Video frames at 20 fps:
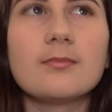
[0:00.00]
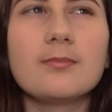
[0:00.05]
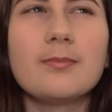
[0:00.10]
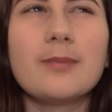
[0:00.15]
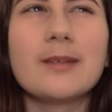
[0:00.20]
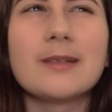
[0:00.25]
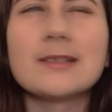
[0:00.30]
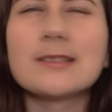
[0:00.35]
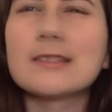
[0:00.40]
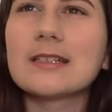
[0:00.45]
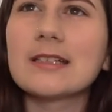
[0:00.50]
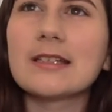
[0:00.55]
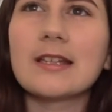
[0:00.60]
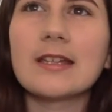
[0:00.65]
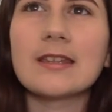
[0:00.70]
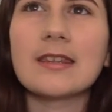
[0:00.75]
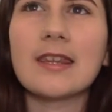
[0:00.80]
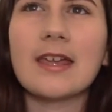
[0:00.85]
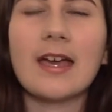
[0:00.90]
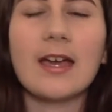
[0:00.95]
basically
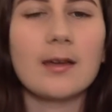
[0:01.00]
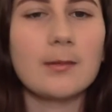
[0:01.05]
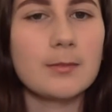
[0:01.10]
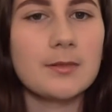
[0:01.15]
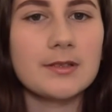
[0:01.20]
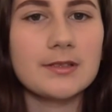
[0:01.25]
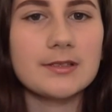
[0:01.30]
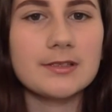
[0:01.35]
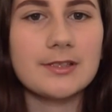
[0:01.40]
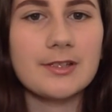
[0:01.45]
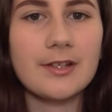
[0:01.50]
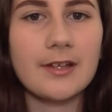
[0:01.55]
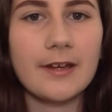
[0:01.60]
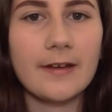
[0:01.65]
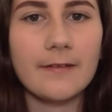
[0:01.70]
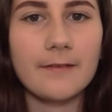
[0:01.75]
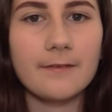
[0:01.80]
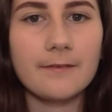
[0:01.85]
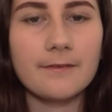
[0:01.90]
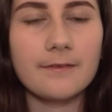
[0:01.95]
like the habits you
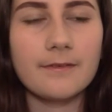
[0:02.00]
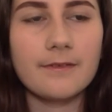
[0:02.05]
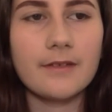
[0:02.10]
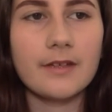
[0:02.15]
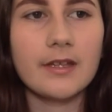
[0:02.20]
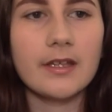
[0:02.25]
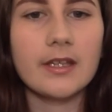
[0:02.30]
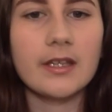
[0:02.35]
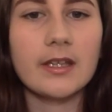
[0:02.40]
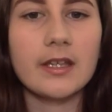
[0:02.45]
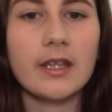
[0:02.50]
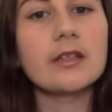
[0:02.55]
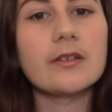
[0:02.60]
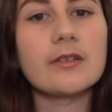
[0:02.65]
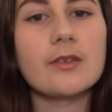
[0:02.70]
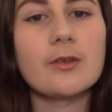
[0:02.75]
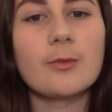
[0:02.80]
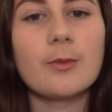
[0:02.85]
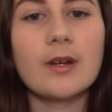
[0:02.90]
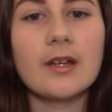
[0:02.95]
have,
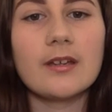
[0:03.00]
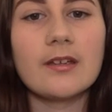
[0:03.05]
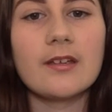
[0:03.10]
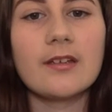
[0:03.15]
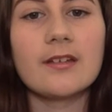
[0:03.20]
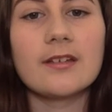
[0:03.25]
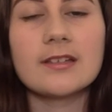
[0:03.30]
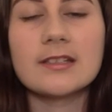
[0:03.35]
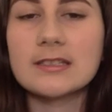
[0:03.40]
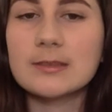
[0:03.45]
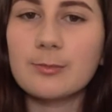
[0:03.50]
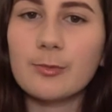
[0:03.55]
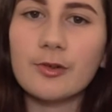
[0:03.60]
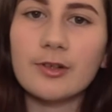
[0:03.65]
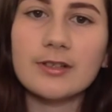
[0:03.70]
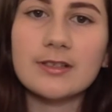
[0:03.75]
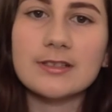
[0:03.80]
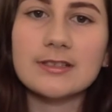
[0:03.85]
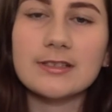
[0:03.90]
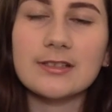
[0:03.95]
the way you
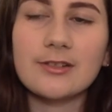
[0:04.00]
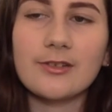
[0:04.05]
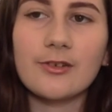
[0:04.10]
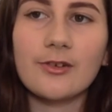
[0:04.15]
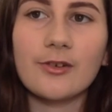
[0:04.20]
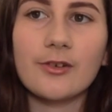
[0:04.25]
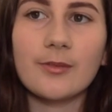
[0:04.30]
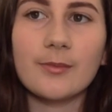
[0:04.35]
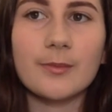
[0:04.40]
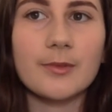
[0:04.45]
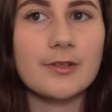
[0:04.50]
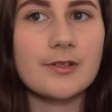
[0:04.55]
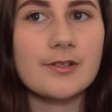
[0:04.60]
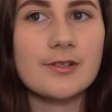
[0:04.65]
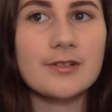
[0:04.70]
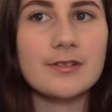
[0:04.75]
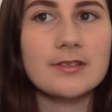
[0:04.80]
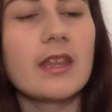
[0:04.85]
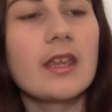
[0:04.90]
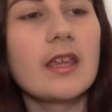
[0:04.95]
express your
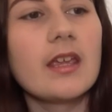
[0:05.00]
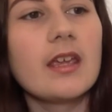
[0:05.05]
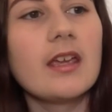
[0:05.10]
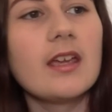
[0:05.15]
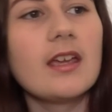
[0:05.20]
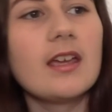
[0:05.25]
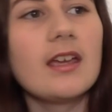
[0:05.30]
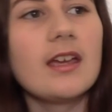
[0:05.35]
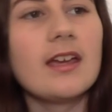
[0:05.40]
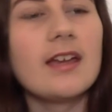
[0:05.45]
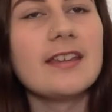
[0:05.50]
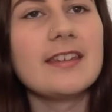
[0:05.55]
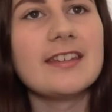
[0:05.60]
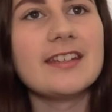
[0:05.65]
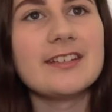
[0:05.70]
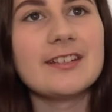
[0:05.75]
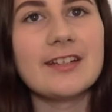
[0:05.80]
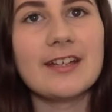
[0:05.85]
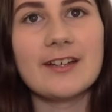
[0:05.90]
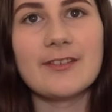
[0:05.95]
emotion. And
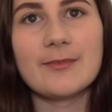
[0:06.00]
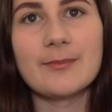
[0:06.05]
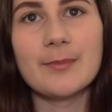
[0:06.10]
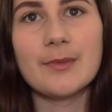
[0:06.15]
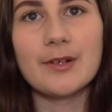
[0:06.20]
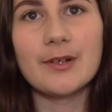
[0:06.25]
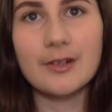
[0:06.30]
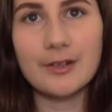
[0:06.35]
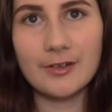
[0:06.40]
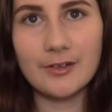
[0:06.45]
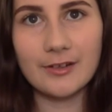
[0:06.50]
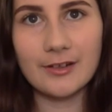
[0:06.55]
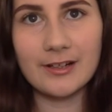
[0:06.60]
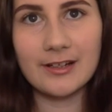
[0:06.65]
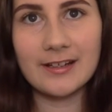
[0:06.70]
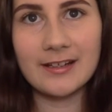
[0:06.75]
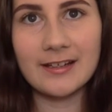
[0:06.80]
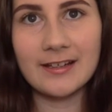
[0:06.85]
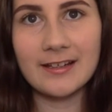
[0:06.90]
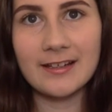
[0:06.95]
then you have
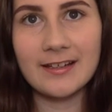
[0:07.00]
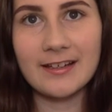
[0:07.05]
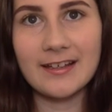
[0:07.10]
Mercury,